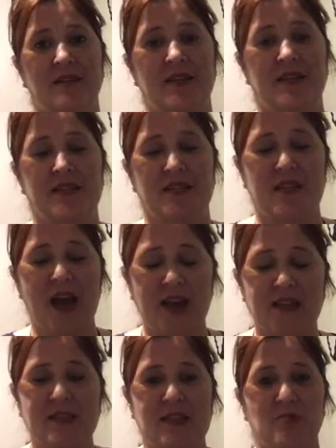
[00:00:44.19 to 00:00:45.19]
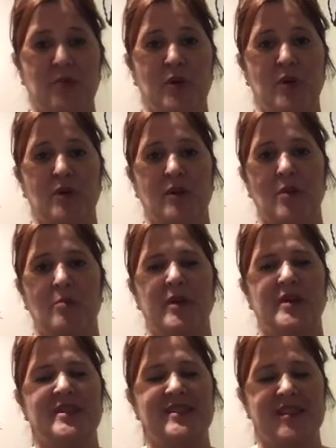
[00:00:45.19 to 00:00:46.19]
It is that simple,
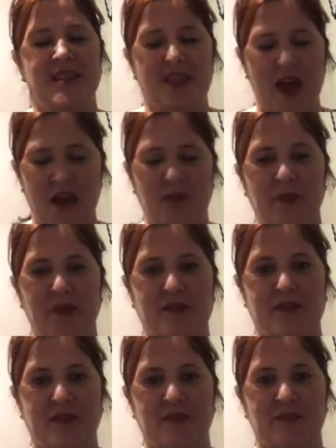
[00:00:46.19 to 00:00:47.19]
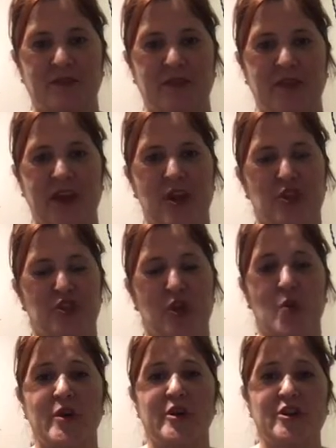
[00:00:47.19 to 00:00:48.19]
but it is that amazing. So
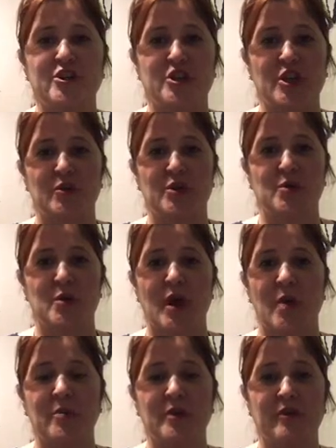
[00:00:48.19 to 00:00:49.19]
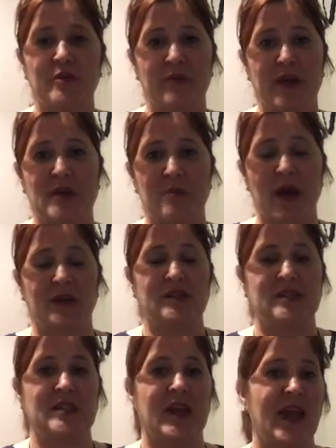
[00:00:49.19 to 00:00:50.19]
I wanted to show you a couple of the Reiki
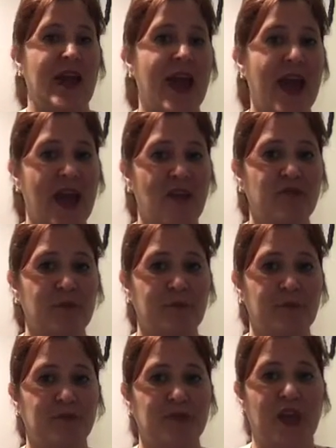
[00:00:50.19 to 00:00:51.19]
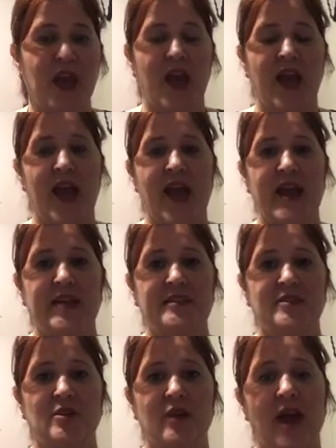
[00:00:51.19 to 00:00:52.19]
boxes that I have
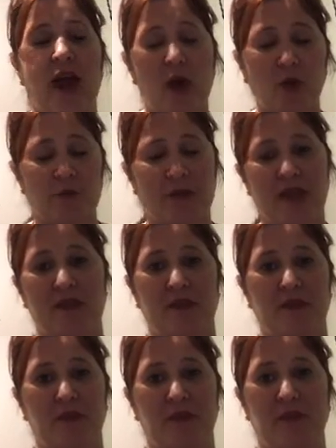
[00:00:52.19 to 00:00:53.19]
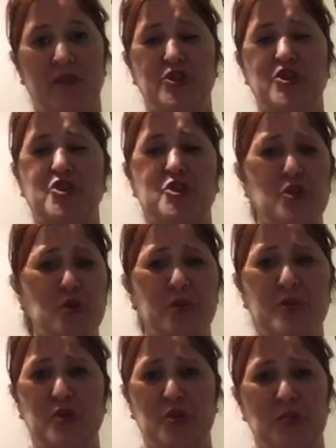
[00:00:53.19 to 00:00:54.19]
and how to make them. They're
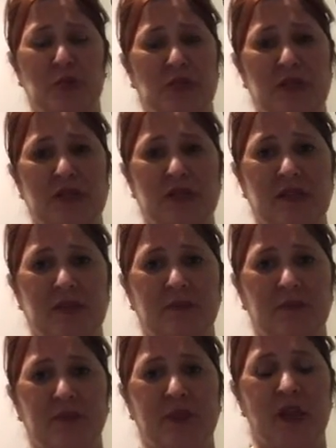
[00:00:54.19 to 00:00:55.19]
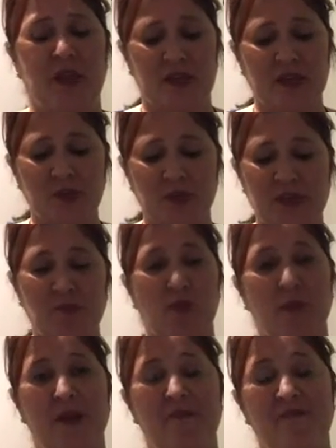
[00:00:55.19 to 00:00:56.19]
super, super easy. This one is
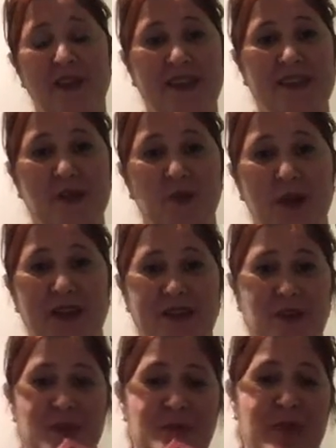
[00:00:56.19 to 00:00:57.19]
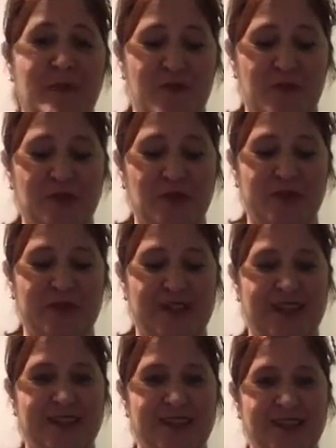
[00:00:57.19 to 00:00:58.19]
one of my fancy ones. It's one of my first ones
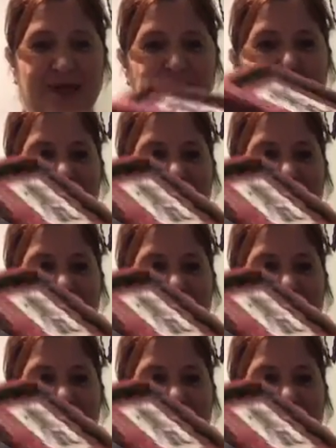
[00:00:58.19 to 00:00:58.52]
that I did.